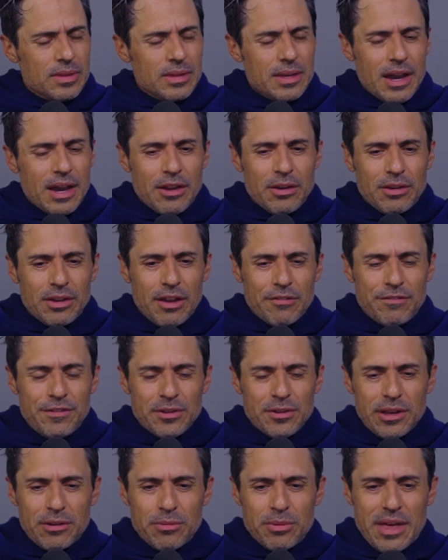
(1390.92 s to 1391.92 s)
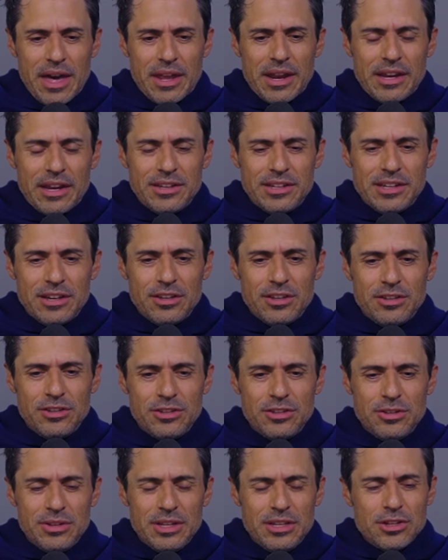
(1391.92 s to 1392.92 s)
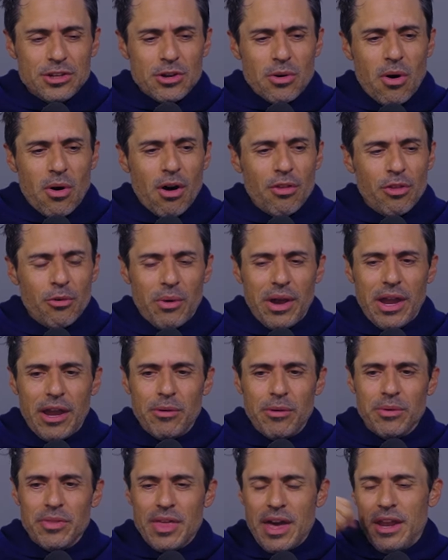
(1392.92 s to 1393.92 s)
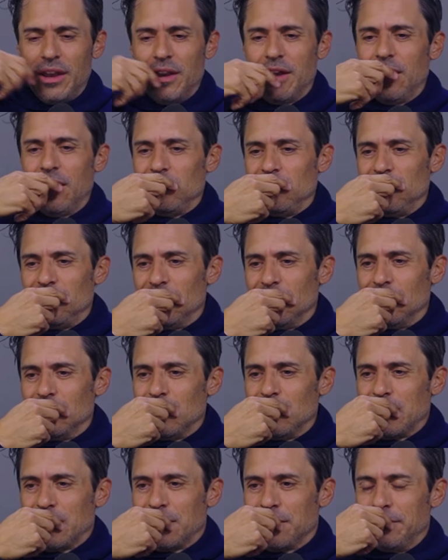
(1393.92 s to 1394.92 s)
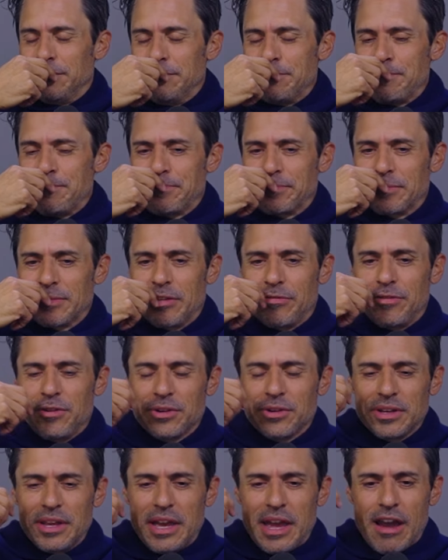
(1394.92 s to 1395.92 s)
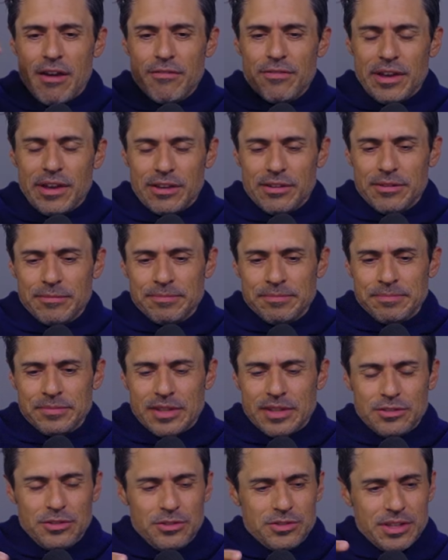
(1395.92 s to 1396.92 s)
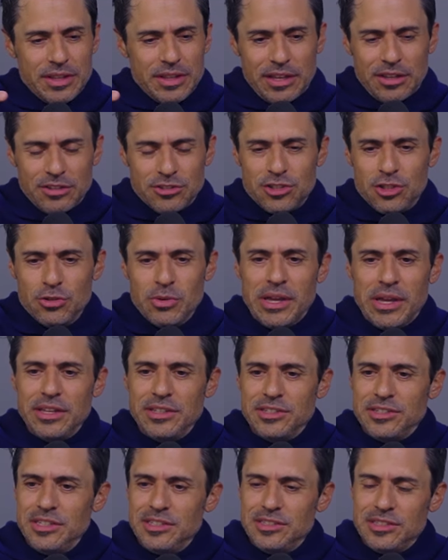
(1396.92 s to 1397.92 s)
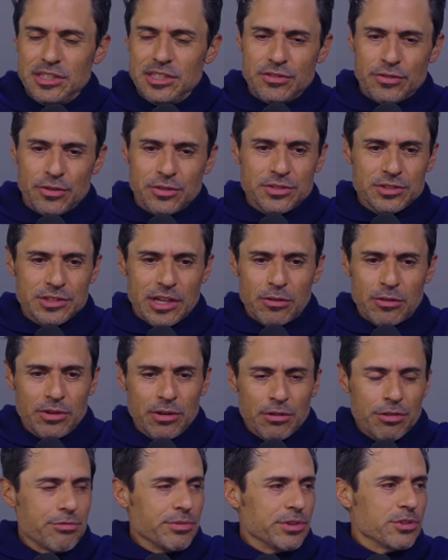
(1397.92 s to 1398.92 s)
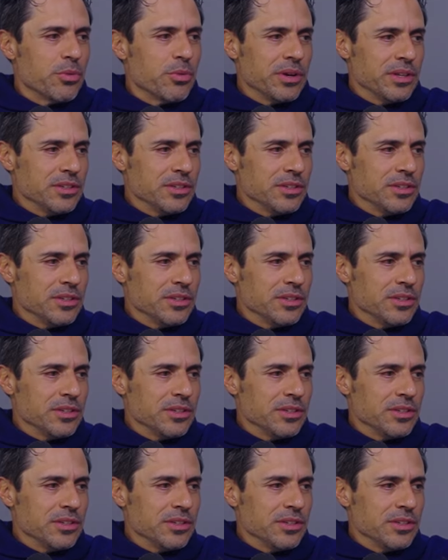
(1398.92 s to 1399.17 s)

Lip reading: Yeah, I feel like with that idea, you need to go all the way with that idea. Like if you're going to have because you said like it's 280 cc's versus 320